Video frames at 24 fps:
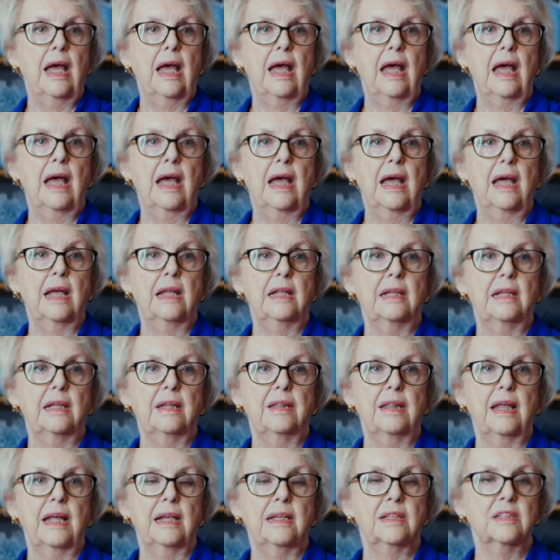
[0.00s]
and
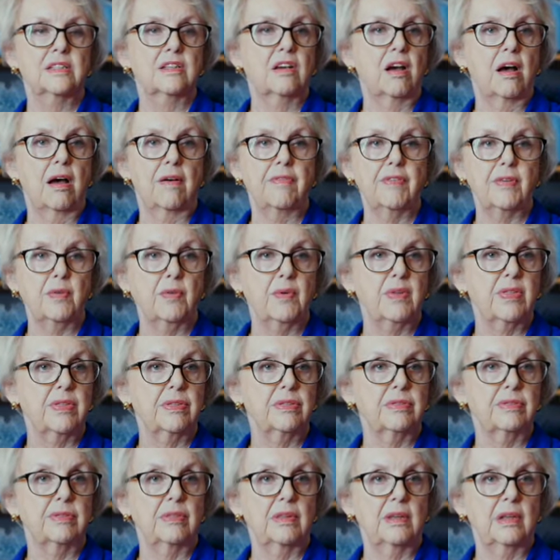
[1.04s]
that is coffee with
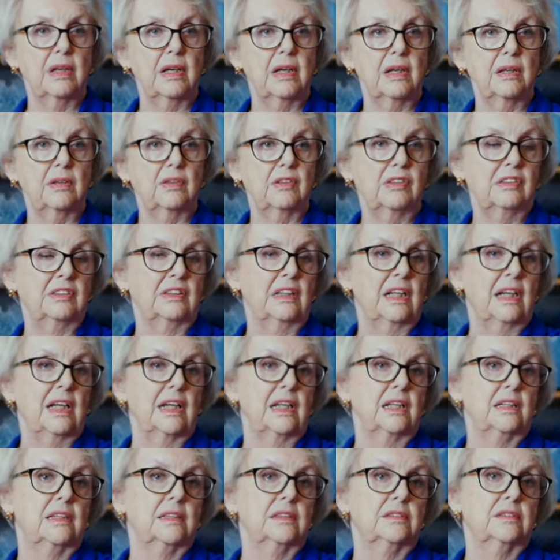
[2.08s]

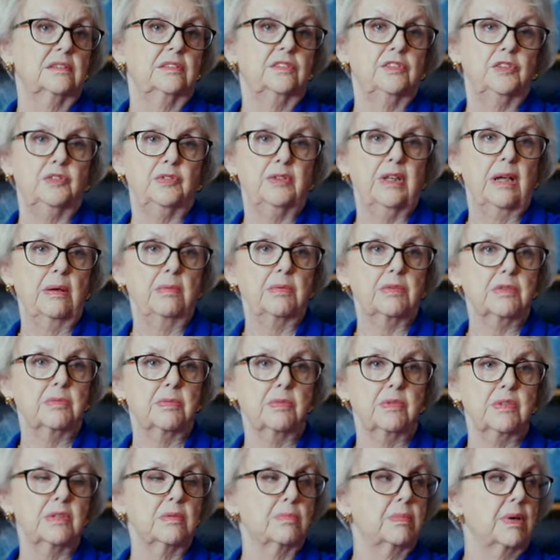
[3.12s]
2
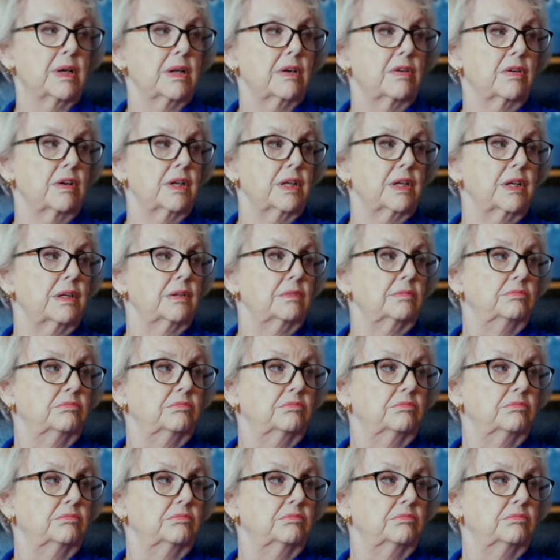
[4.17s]
tablespoons of butter in it.